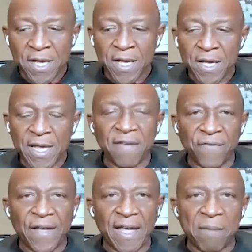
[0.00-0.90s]
If
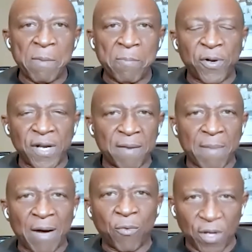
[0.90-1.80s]
I'm going to put it in
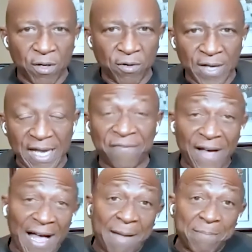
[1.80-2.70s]
my will, if
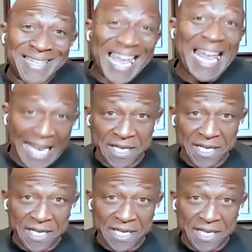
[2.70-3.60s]
I'm dead,
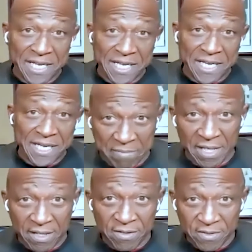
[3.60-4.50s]
take
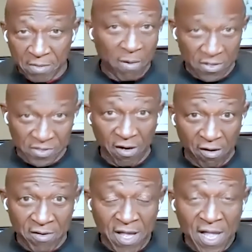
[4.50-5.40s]
me to the Boston
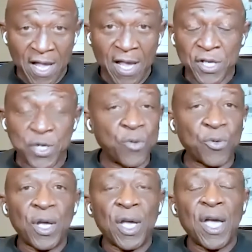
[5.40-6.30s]
Garden.
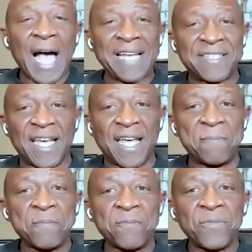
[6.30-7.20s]
I
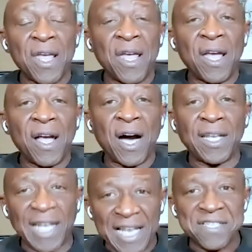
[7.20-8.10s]
said,
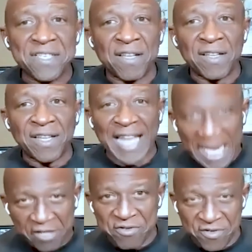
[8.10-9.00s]
unless the
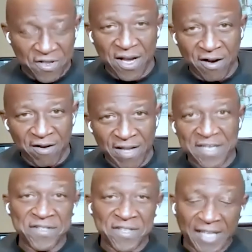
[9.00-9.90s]
Lakers are there
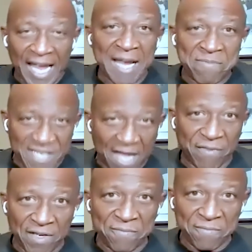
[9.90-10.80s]
and it's a game 7,